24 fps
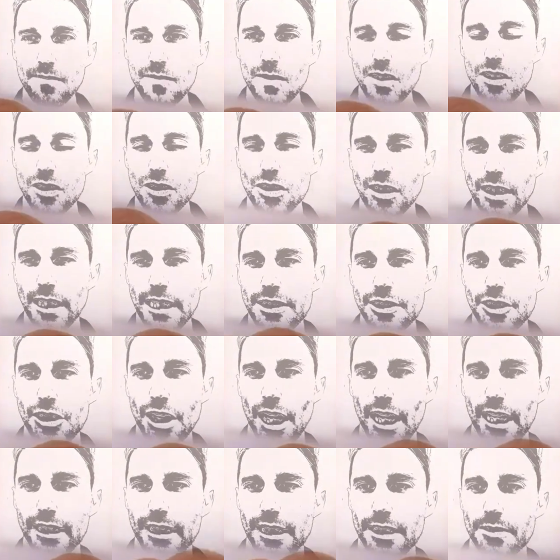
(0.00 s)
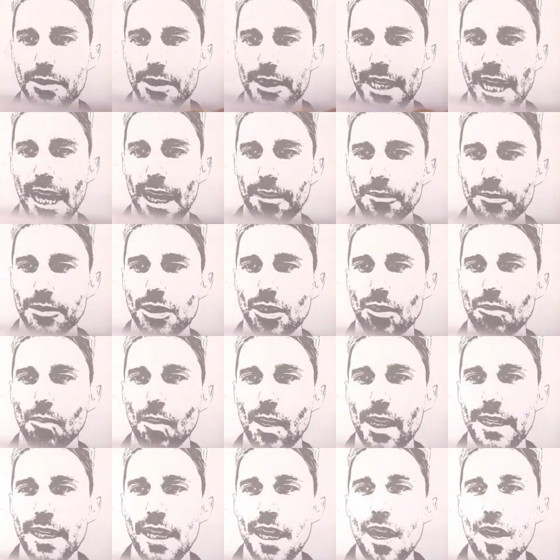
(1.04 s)
So let's jot those down. So
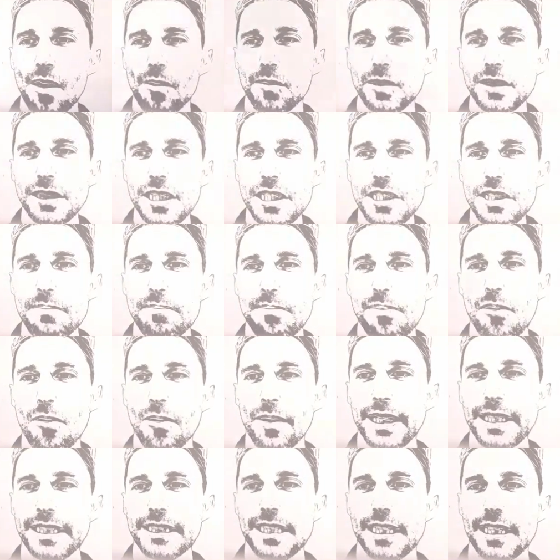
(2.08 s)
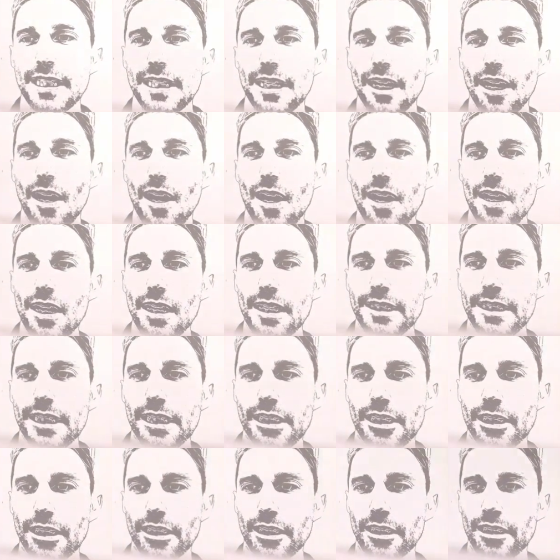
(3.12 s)
one, what does a point on the
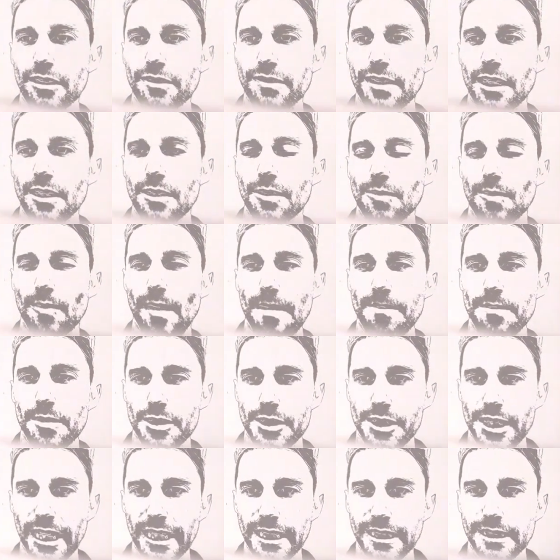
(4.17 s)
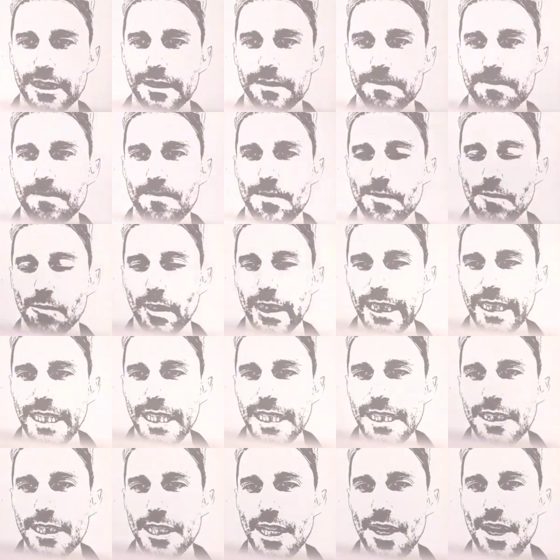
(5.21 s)
curve represent? We
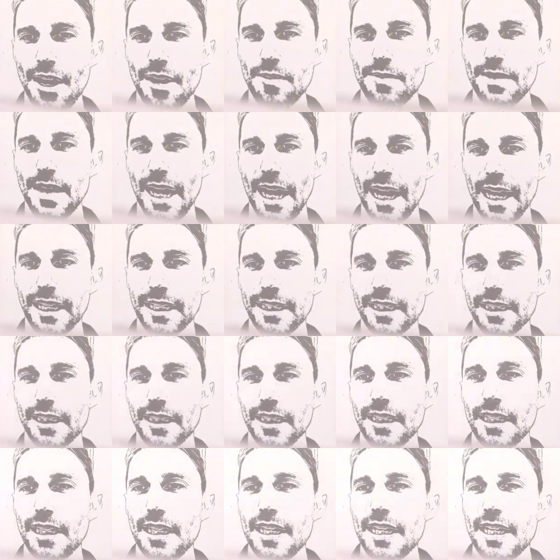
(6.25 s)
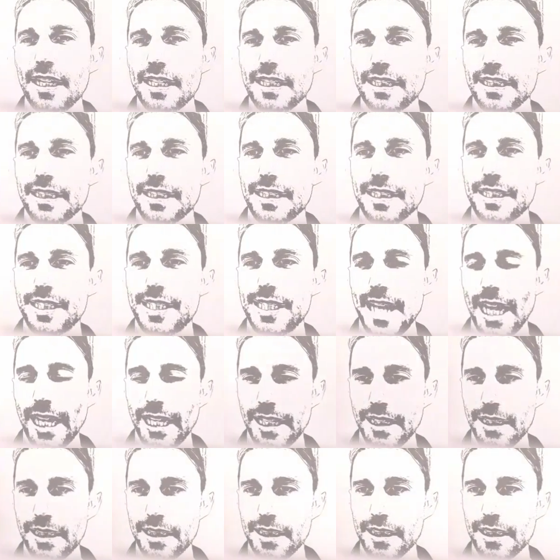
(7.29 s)
need to know that.
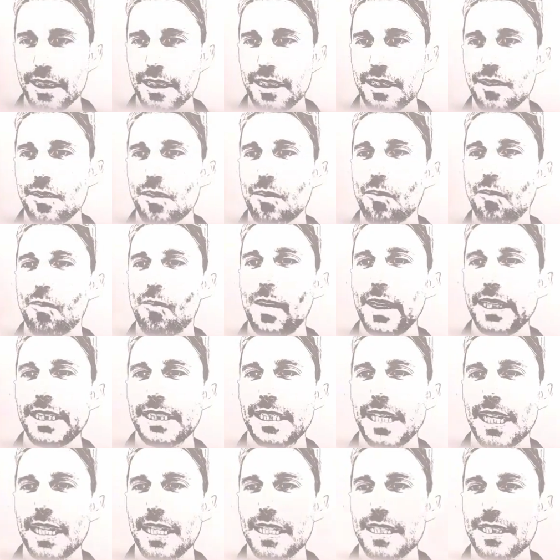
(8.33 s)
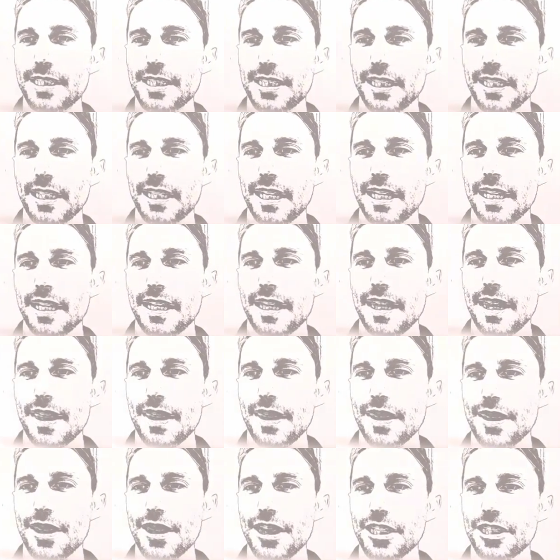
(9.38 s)
Second, what does
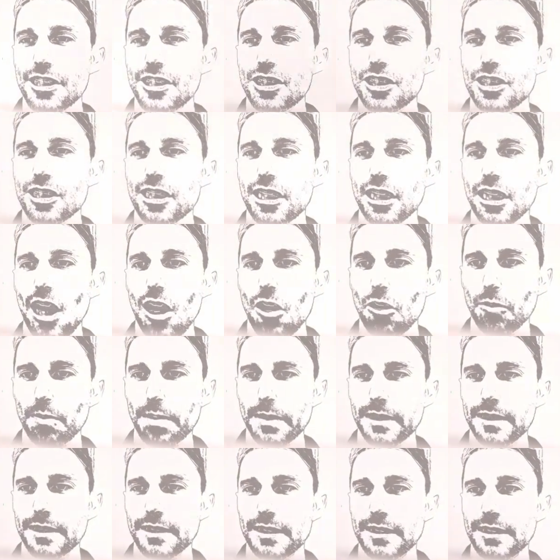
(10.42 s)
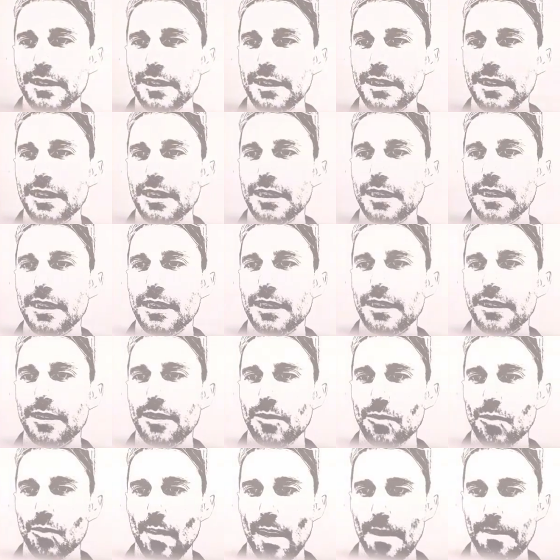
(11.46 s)
the slope
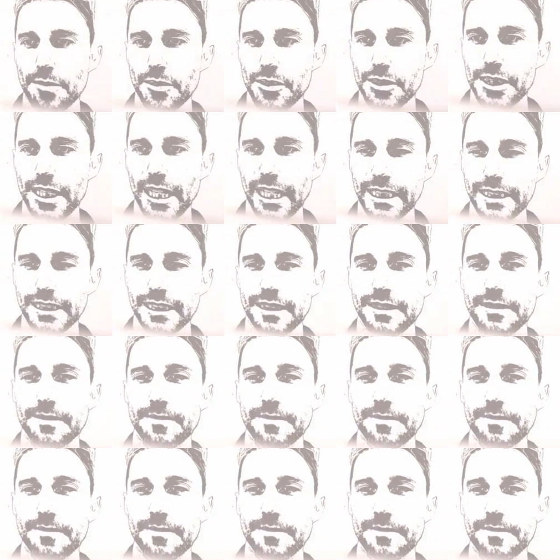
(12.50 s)
represent?